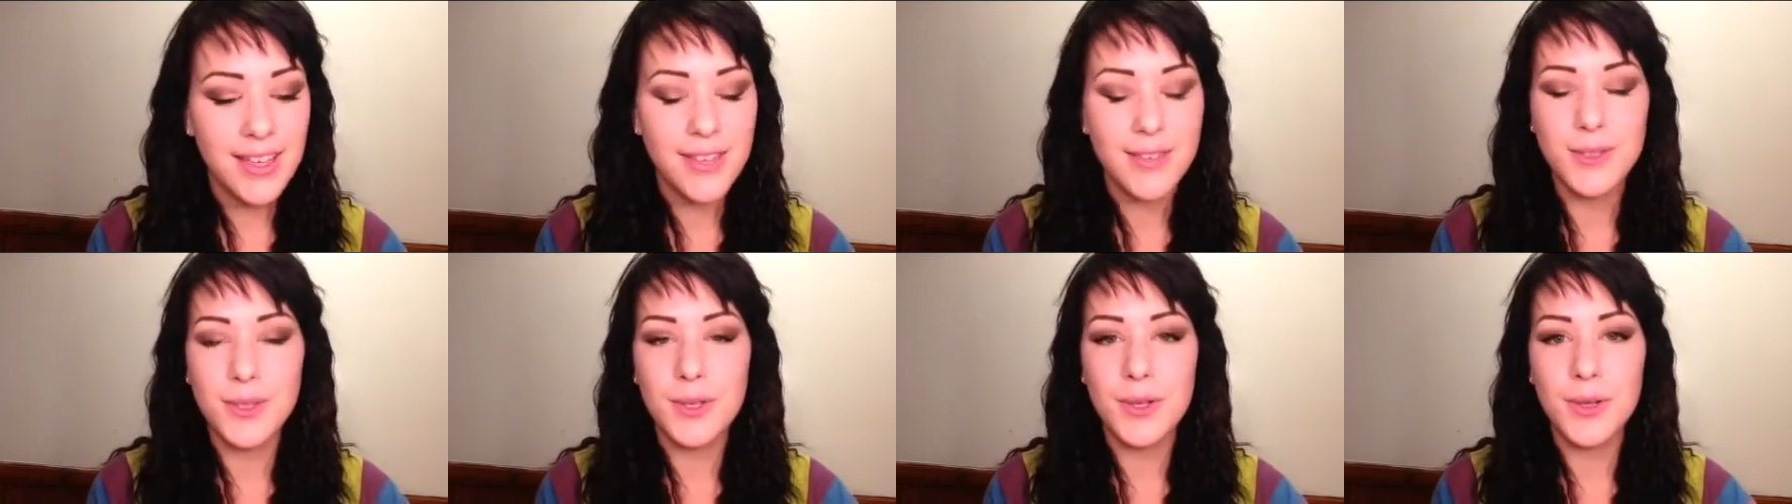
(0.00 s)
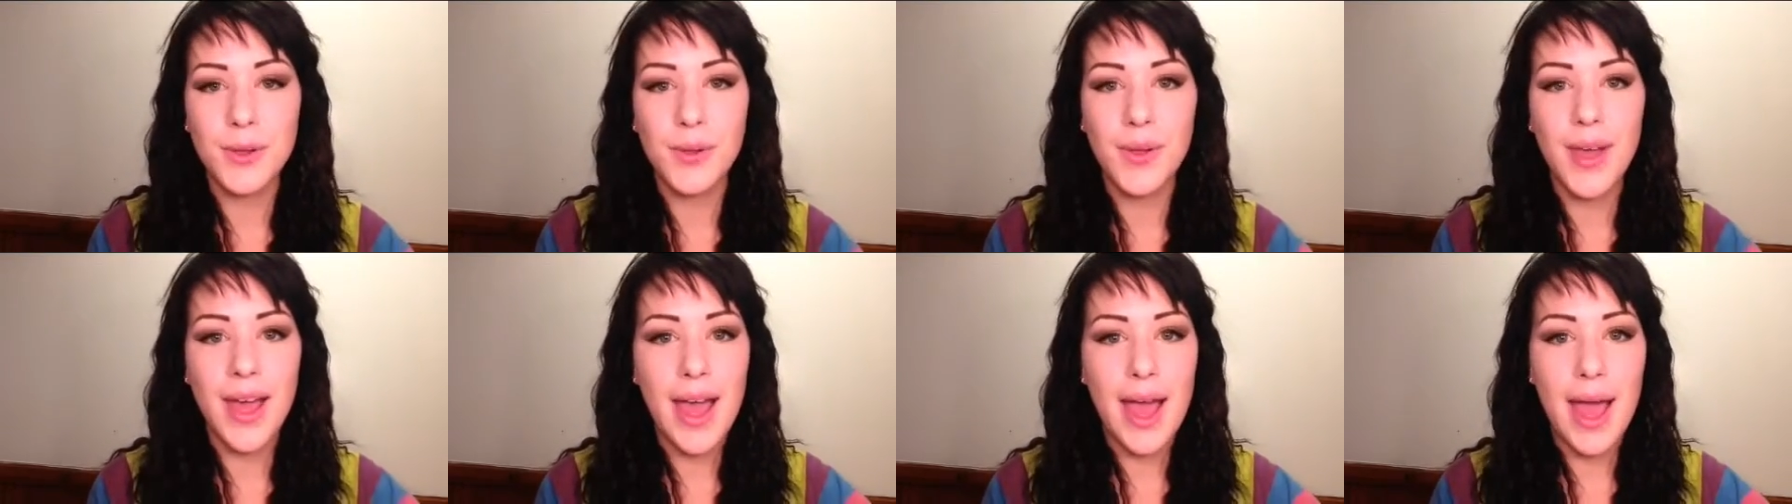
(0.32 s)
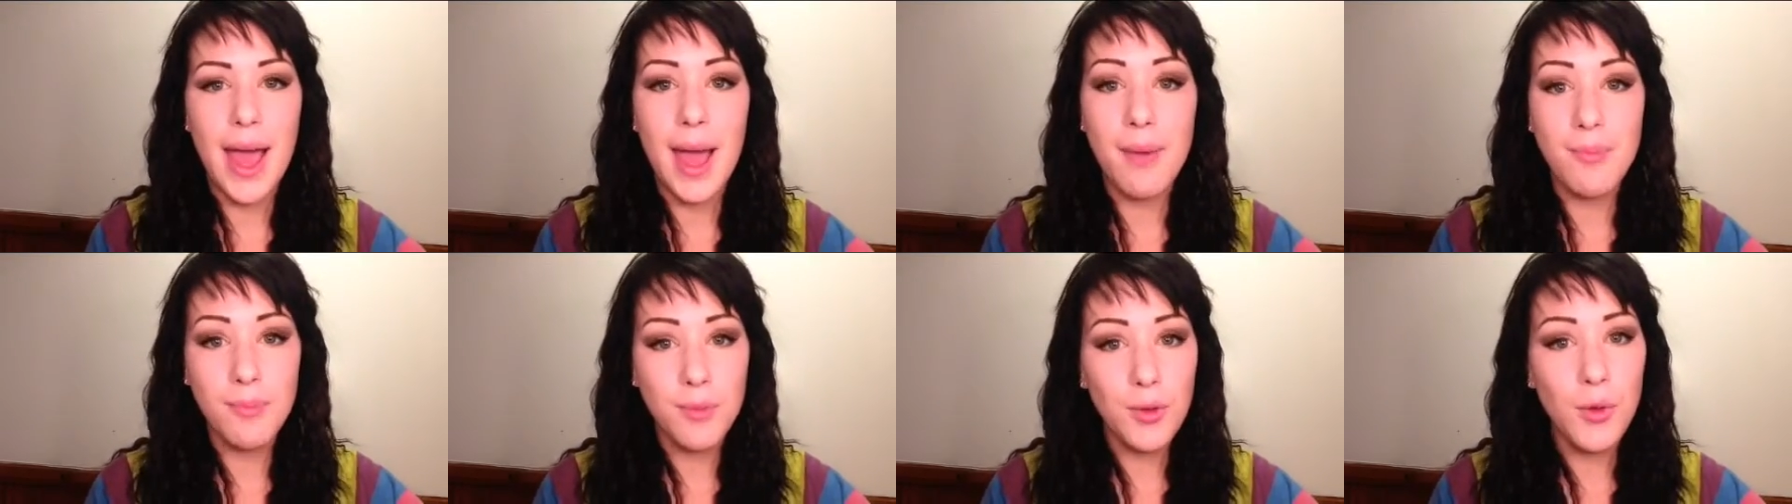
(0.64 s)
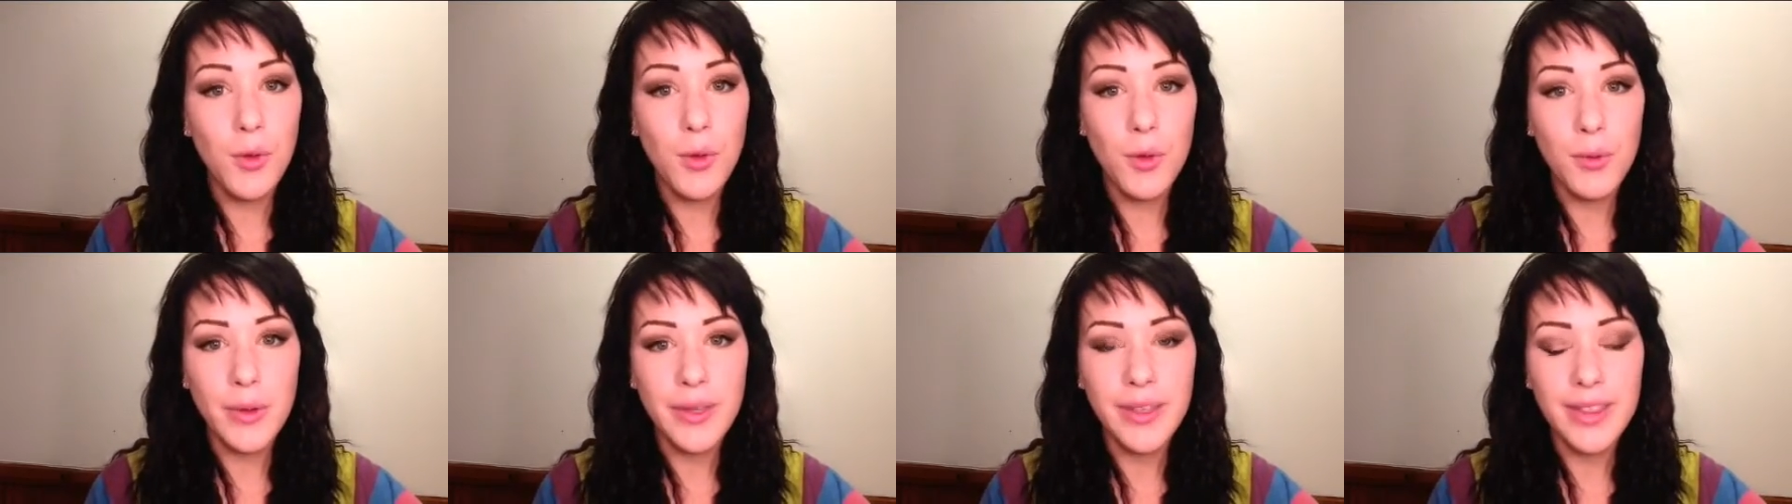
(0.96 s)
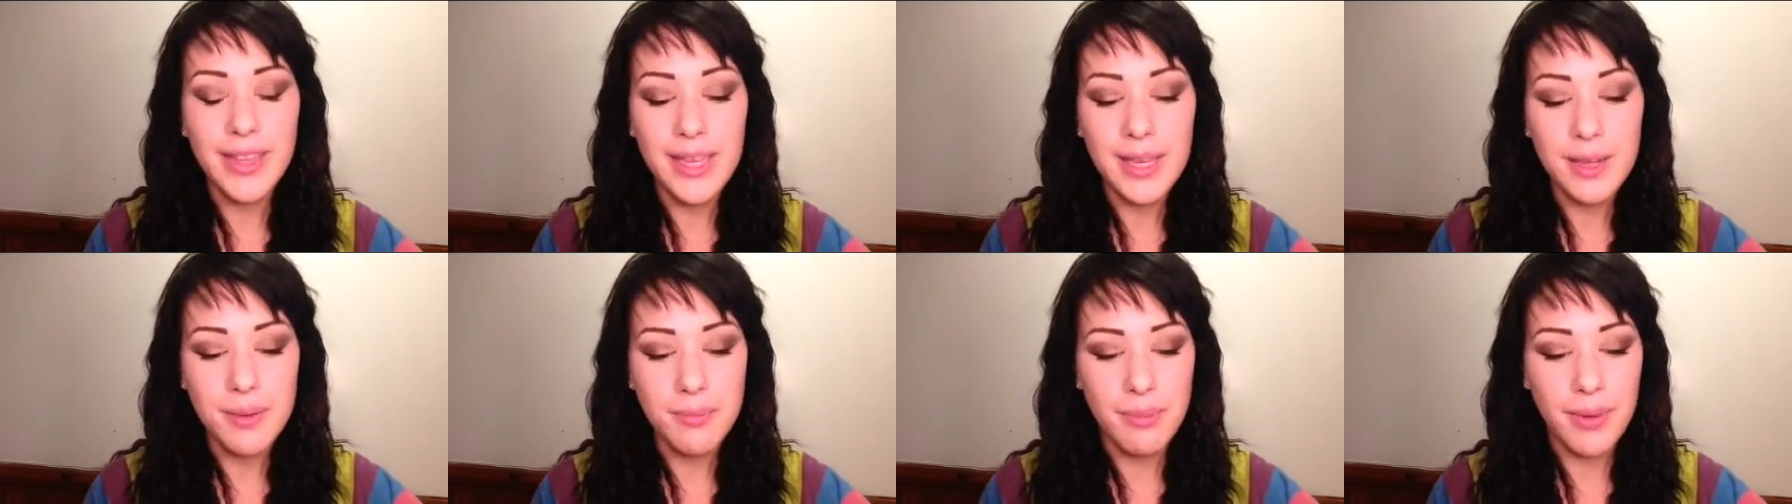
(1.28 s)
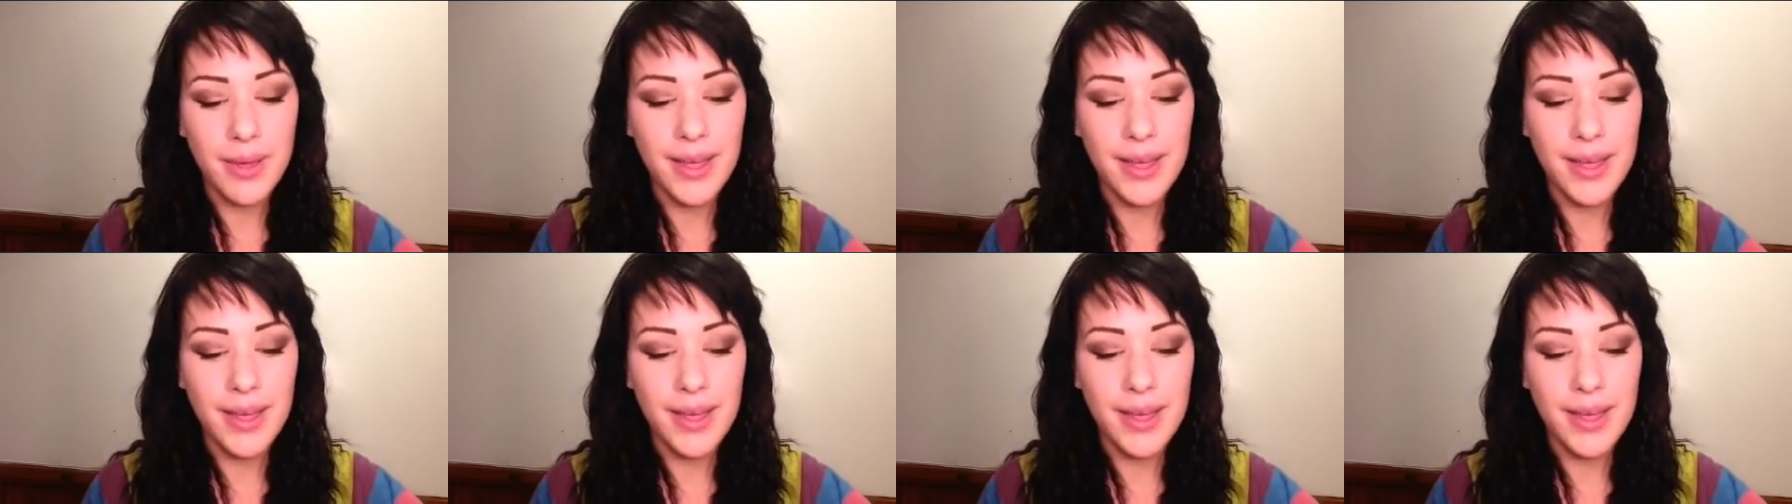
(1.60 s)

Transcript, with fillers: So I'm cool with it.